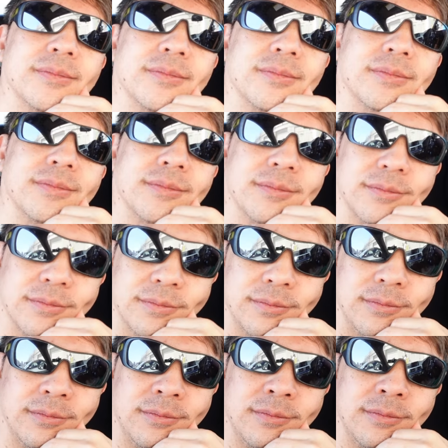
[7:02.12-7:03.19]

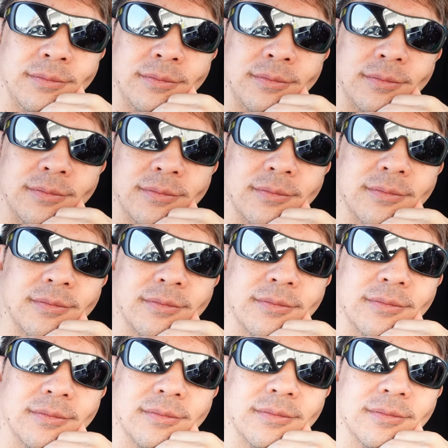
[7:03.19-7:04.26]

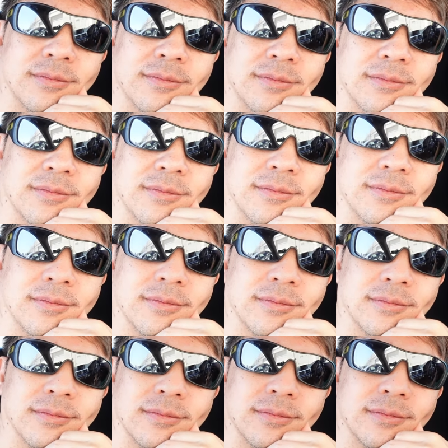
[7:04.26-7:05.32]

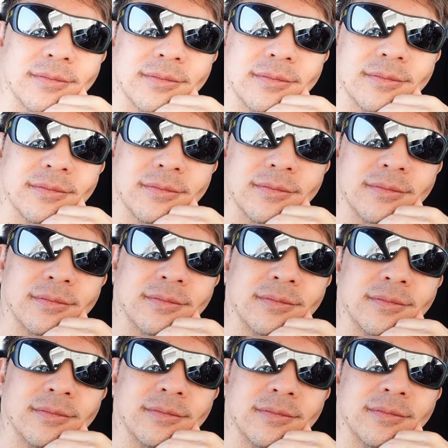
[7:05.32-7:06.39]
This person isn't speaking.